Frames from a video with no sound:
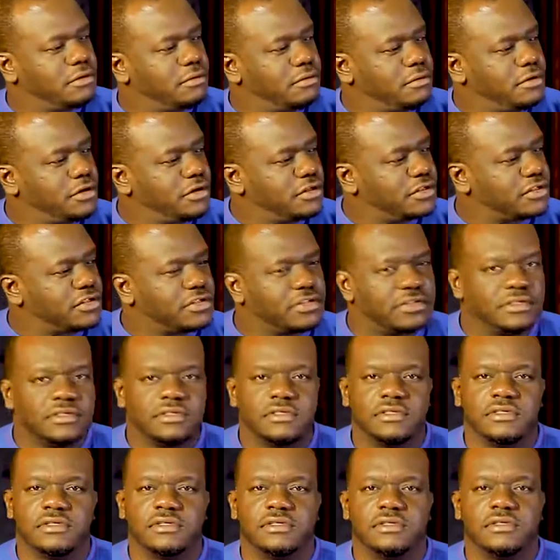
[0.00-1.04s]
Ross,
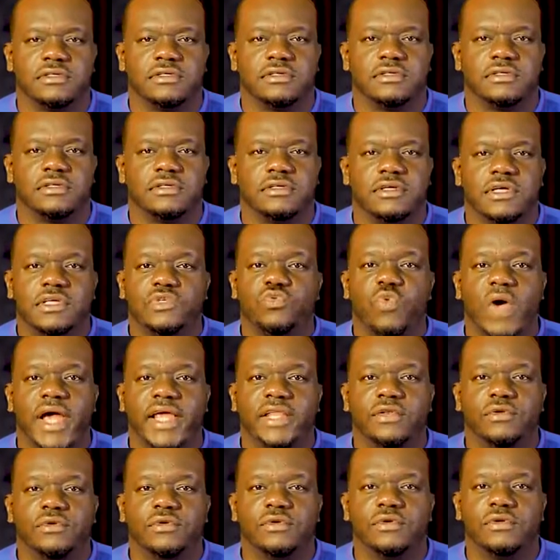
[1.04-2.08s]
oh. is
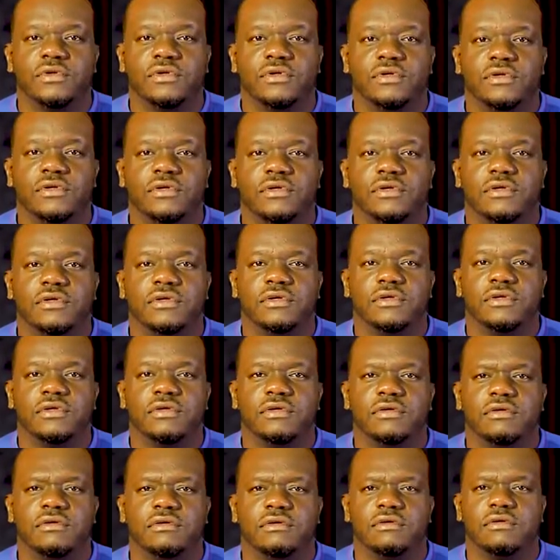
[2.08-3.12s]
wine. No?
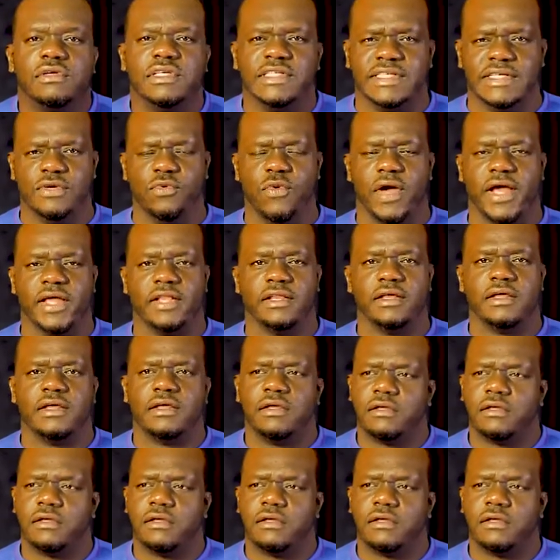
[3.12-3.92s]
Ah, is it wine?